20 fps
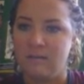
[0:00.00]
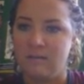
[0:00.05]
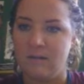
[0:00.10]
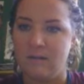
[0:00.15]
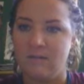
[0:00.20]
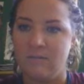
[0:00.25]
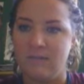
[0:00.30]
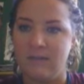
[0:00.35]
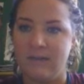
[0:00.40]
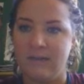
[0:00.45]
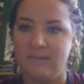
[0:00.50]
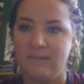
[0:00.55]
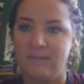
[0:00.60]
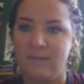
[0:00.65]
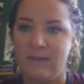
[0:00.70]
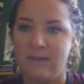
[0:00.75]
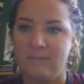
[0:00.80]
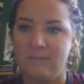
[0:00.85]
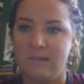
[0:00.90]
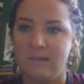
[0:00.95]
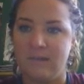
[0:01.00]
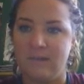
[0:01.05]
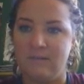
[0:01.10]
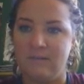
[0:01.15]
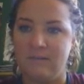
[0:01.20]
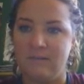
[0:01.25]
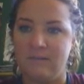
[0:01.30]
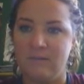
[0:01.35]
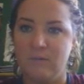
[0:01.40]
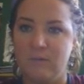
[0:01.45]
All right, I'm
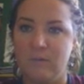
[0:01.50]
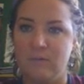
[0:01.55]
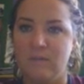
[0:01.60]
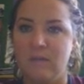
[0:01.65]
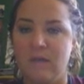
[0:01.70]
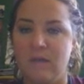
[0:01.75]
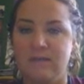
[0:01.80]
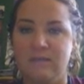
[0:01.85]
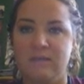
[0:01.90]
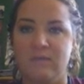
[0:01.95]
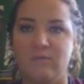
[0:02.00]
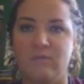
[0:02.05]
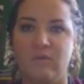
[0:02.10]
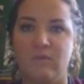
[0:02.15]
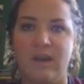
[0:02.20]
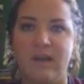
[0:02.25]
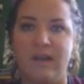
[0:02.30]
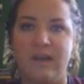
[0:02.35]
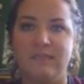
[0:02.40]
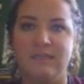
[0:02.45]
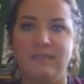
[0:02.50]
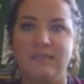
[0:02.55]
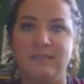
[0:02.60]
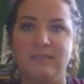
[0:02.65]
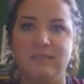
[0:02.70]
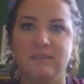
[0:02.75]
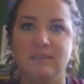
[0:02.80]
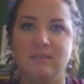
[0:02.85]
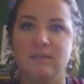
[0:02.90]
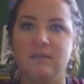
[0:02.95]
going to do some
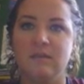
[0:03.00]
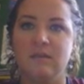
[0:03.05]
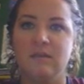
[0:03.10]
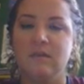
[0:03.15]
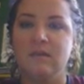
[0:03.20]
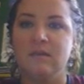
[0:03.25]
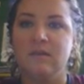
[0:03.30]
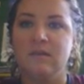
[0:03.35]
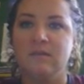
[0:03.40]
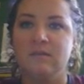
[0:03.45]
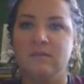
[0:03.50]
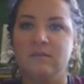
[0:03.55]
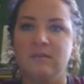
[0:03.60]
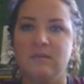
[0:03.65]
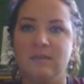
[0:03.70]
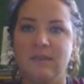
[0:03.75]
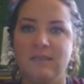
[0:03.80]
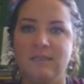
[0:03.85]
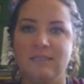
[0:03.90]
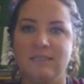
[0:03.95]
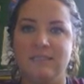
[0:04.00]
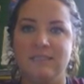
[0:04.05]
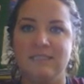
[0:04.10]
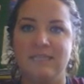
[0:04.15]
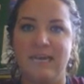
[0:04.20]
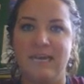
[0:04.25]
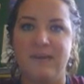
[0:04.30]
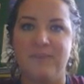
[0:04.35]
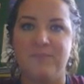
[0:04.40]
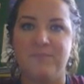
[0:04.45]
practice. So let's
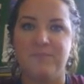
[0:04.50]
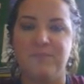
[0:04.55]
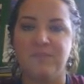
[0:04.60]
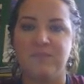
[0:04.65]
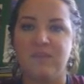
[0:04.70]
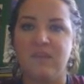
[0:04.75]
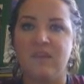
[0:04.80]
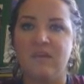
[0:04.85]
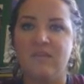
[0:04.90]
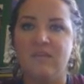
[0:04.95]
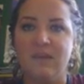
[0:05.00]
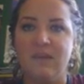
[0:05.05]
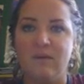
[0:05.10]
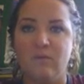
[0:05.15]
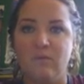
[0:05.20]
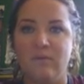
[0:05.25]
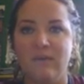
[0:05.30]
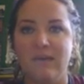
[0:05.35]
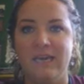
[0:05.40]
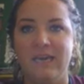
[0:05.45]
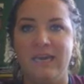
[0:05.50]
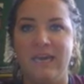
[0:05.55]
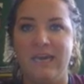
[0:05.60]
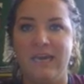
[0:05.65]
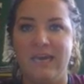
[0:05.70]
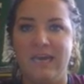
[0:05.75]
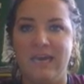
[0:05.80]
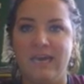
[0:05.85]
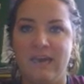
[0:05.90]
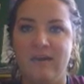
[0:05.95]
say that we
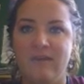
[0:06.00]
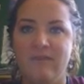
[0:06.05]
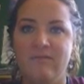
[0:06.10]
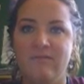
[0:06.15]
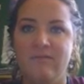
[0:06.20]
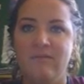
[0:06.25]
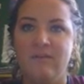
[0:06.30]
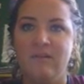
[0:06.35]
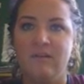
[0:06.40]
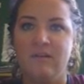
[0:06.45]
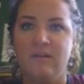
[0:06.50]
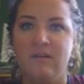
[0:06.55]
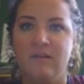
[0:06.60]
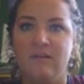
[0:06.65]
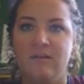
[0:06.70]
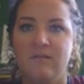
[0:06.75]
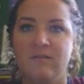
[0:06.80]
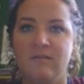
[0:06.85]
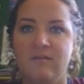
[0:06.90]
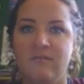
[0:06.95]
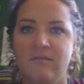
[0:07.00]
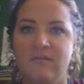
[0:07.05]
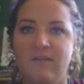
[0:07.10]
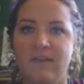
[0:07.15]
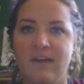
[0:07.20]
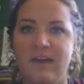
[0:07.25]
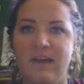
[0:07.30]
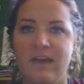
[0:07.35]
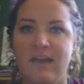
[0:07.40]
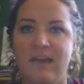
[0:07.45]
have
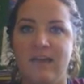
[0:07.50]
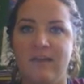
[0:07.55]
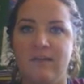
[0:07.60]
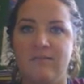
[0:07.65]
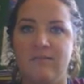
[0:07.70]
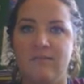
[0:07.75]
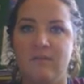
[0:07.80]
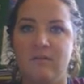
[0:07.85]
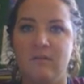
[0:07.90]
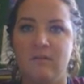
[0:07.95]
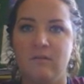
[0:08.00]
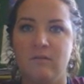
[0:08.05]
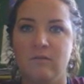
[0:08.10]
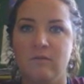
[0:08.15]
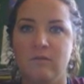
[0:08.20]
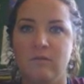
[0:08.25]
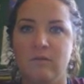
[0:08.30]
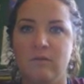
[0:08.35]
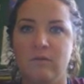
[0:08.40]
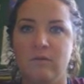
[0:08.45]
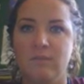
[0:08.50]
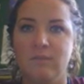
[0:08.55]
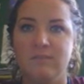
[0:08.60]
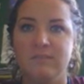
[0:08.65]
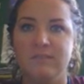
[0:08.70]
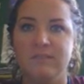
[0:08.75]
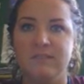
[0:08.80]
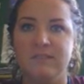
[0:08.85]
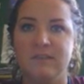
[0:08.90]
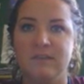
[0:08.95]
5
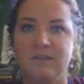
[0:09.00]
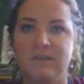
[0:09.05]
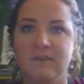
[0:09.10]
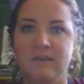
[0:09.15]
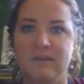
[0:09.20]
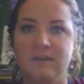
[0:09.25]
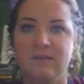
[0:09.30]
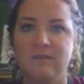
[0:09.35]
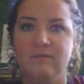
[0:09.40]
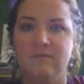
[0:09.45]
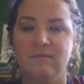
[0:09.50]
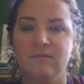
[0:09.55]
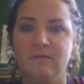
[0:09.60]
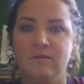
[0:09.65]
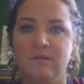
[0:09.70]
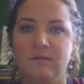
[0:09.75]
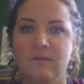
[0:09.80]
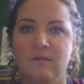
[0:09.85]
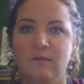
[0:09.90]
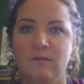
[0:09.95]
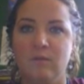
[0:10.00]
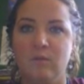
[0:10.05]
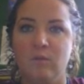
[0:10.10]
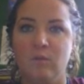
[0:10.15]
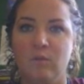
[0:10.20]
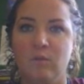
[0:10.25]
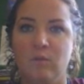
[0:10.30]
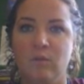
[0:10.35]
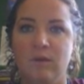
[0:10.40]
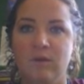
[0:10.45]
groups of
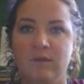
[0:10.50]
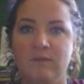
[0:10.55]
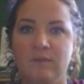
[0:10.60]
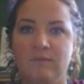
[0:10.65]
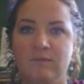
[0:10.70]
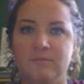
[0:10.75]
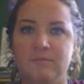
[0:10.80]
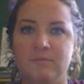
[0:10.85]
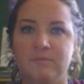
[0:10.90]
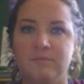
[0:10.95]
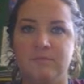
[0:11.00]
1.